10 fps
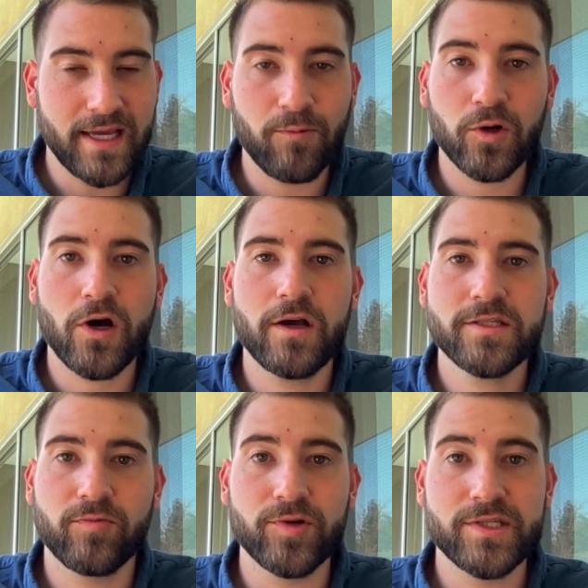it will
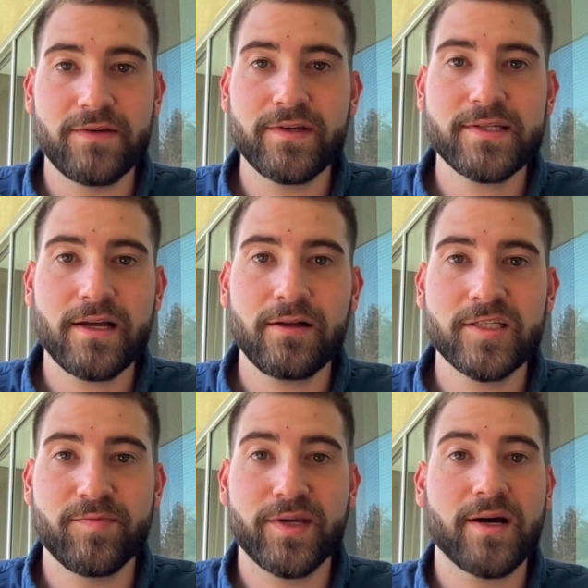cause the receiving cell
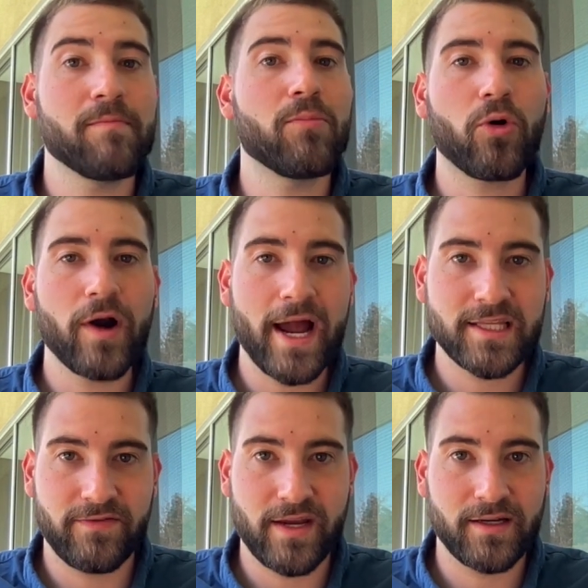to become more
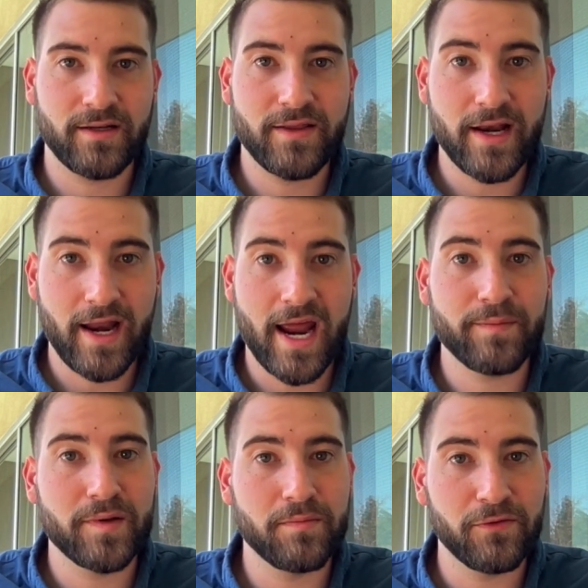activated than it had
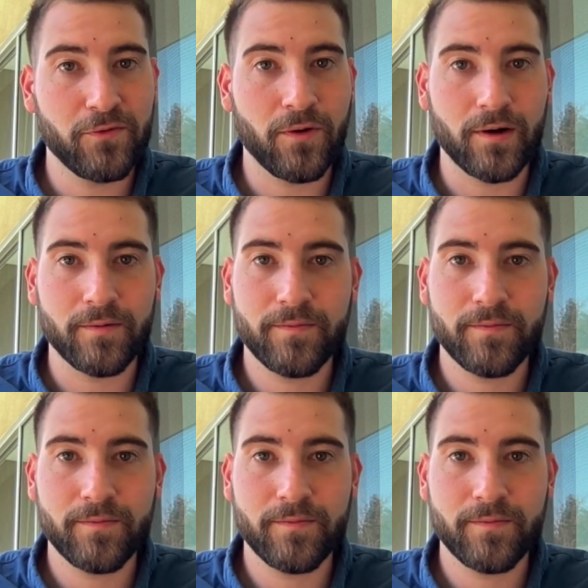been before.